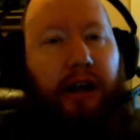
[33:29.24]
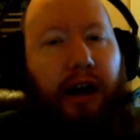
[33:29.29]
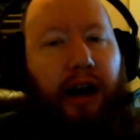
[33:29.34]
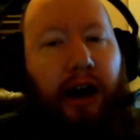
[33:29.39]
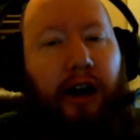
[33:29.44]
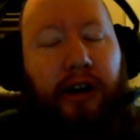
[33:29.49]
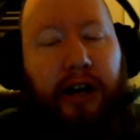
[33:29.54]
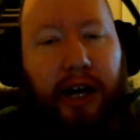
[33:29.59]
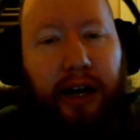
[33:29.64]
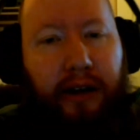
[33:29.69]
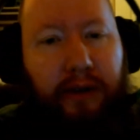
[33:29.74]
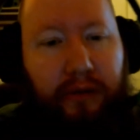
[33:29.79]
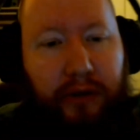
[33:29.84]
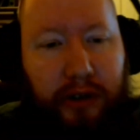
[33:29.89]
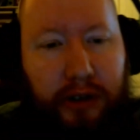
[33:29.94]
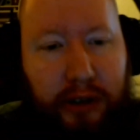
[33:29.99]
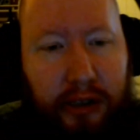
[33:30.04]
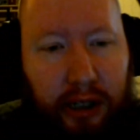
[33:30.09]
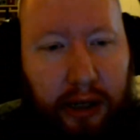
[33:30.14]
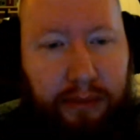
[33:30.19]
on
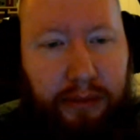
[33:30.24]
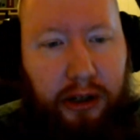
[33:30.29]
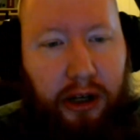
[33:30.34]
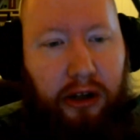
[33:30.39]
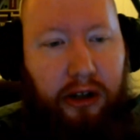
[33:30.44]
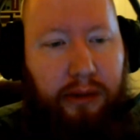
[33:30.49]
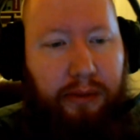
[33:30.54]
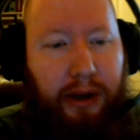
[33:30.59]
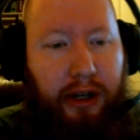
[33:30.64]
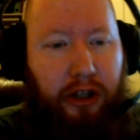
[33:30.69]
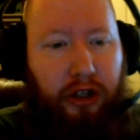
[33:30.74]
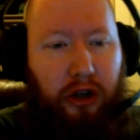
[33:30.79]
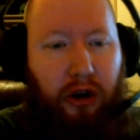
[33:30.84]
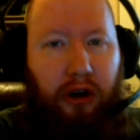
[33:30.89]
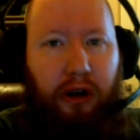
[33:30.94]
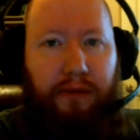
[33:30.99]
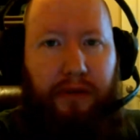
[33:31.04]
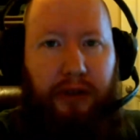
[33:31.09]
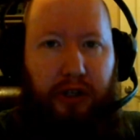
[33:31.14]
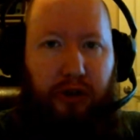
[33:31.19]
average, I'm talking about
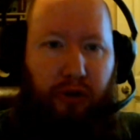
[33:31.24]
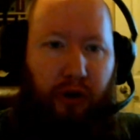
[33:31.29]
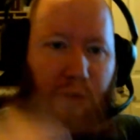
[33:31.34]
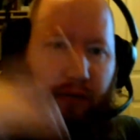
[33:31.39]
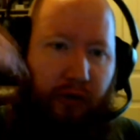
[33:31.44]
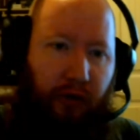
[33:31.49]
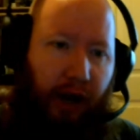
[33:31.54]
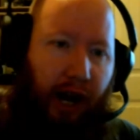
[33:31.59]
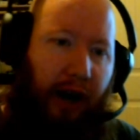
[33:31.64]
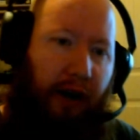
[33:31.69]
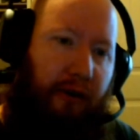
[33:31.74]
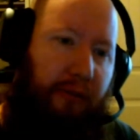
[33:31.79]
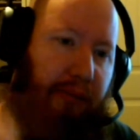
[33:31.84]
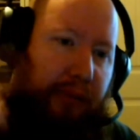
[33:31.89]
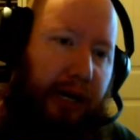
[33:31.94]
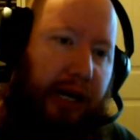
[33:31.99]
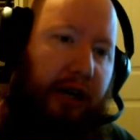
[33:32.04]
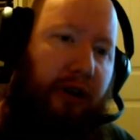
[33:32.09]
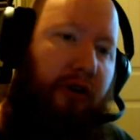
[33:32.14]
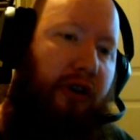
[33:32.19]
of the 24-hour
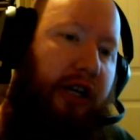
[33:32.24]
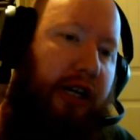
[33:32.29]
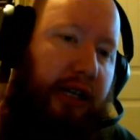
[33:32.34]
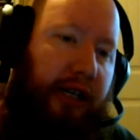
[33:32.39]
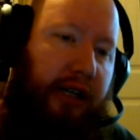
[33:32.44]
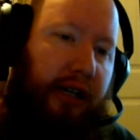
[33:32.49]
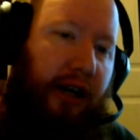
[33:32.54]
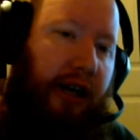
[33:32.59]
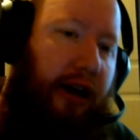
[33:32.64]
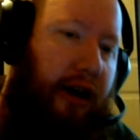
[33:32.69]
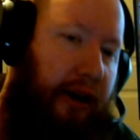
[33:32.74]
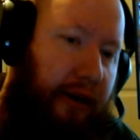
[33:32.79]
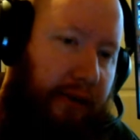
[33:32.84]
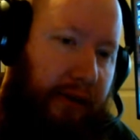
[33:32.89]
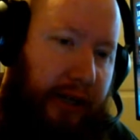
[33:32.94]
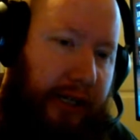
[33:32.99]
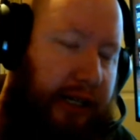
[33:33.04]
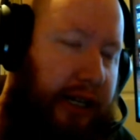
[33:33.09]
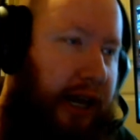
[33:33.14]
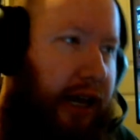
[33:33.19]
period of
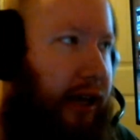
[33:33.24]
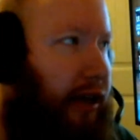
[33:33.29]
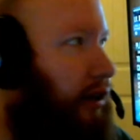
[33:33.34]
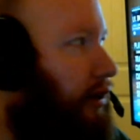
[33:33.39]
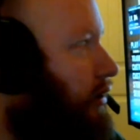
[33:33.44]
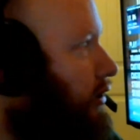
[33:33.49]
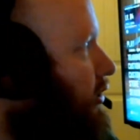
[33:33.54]
a day.